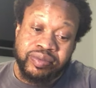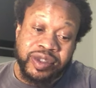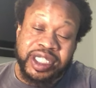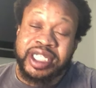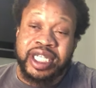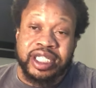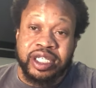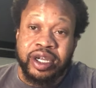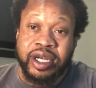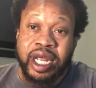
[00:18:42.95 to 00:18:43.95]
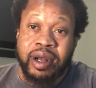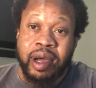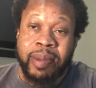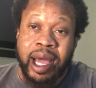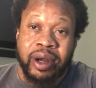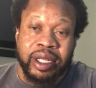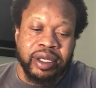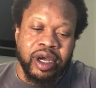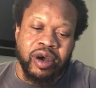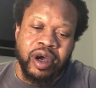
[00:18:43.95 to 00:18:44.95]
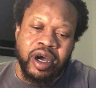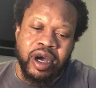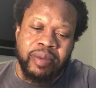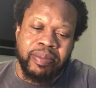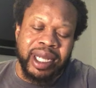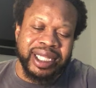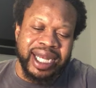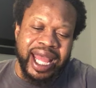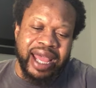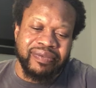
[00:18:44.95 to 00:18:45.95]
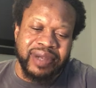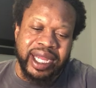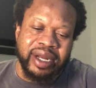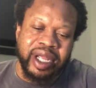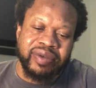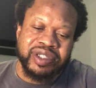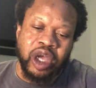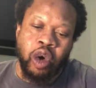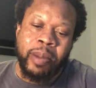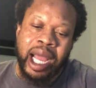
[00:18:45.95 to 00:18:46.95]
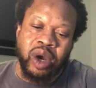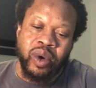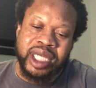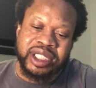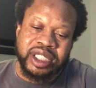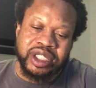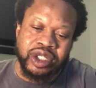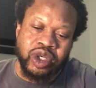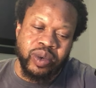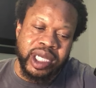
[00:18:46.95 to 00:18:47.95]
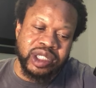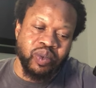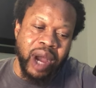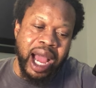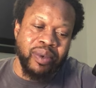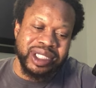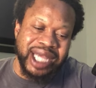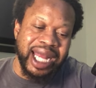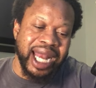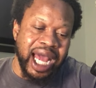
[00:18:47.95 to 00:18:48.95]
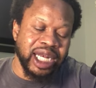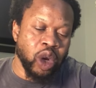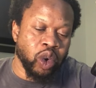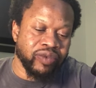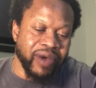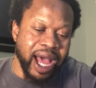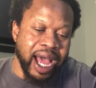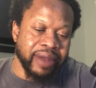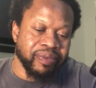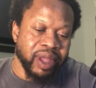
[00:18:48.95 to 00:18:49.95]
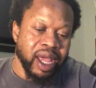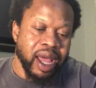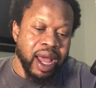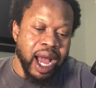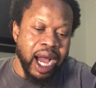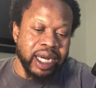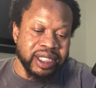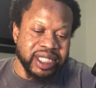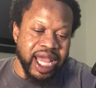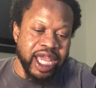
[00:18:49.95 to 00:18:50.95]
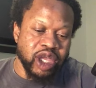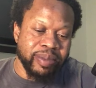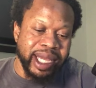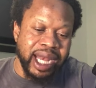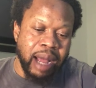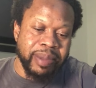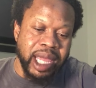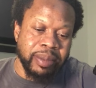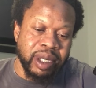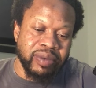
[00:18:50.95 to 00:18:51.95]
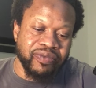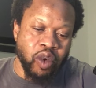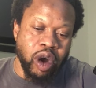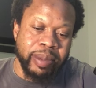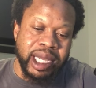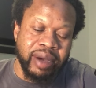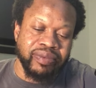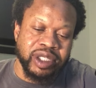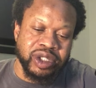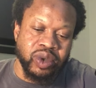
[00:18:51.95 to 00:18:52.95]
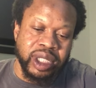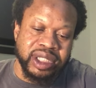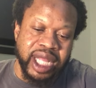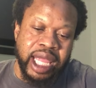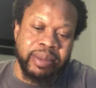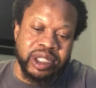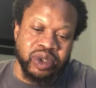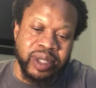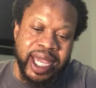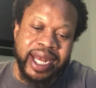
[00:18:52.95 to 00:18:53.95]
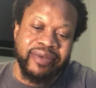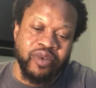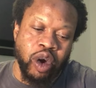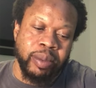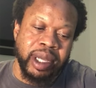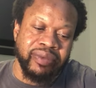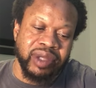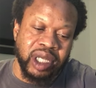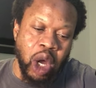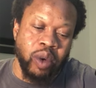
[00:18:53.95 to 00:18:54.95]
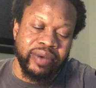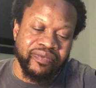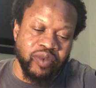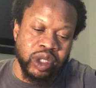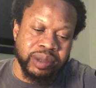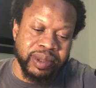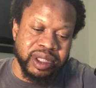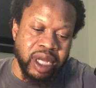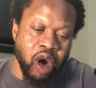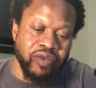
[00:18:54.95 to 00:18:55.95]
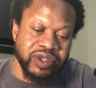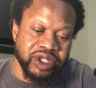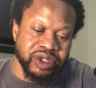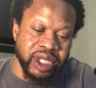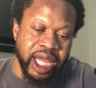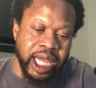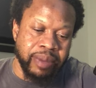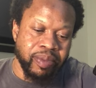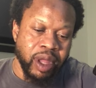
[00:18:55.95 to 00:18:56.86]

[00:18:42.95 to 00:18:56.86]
she just learned about it a month and a half later. If so, my question to you is, why was I not notified? I understand you may not be able to inform me of the student's name, but you can inform me of the law enforcement officer's name.